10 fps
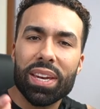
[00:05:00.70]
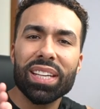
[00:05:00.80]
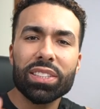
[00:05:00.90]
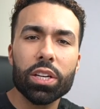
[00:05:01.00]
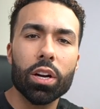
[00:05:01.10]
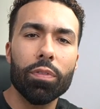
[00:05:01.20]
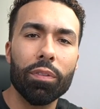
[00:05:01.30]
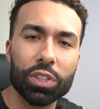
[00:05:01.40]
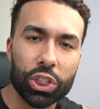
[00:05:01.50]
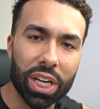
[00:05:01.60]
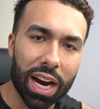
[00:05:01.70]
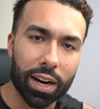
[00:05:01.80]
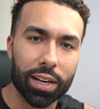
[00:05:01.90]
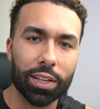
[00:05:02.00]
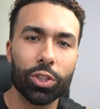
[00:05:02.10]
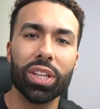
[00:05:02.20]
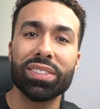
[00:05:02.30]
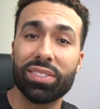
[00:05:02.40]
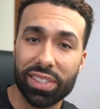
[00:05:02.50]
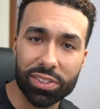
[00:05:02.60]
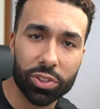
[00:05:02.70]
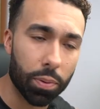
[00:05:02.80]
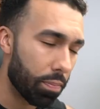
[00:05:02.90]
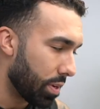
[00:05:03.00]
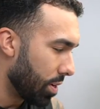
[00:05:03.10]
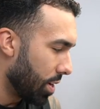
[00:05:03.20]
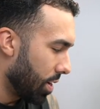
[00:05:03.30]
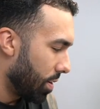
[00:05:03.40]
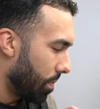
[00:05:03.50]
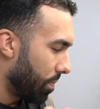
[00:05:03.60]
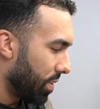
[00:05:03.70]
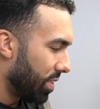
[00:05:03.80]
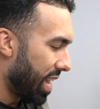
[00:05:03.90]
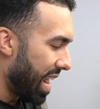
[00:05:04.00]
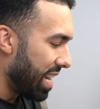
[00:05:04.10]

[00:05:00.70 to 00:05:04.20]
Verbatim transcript: is isn't enough of a shock to the system. The